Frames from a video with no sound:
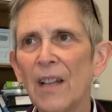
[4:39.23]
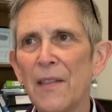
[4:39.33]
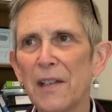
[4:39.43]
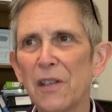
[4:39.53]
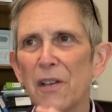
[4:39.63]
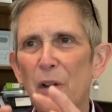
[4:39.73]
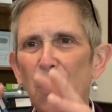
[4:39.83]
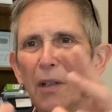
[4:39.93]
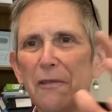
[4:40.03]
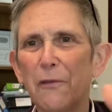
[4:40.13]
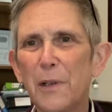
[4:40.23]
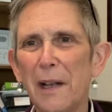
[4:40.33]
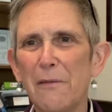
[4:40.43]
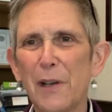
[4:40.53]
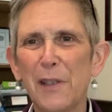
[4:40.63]
That's the goal of what
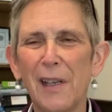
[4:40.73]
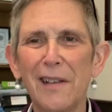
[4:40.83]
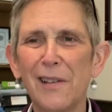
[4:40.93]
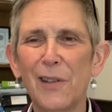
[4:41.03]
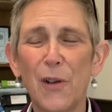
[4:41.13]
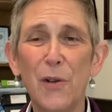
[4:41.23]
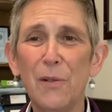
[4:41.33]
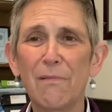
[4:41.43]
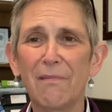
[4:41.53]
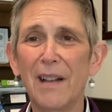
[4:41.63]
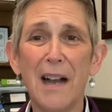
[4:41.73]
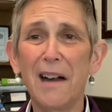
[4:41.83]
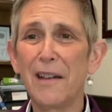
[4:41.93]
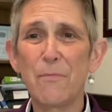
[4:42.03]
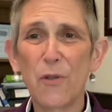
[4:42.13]
I would say is the whole
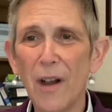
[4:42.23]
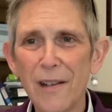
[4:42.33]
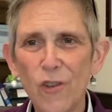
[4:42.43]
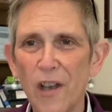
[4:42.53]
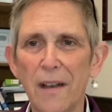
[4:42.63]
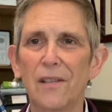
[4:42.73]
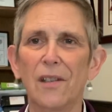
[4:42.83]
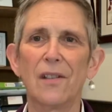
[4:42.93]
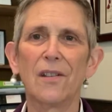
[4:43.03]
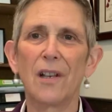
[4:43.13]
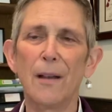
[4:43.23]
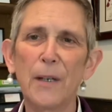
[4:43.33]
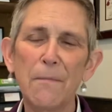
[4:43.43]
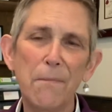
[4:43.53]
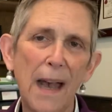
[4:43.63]
God project, is
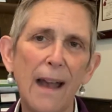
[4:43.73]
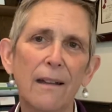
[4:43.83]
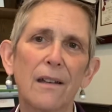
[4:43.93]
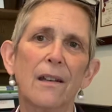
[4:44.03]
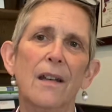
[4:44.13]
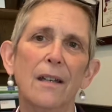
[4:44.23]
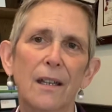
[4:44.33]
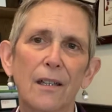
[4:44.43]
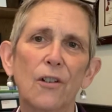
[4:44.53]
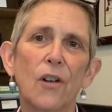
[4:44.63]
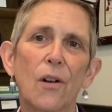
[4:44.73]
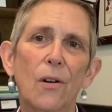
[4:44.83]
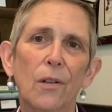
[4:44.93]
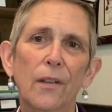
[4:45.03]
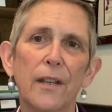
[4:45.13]
coming back into
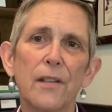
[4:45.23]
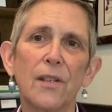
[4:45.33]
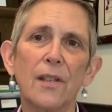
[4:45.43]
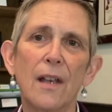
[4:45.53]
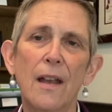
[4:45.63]
wholeness.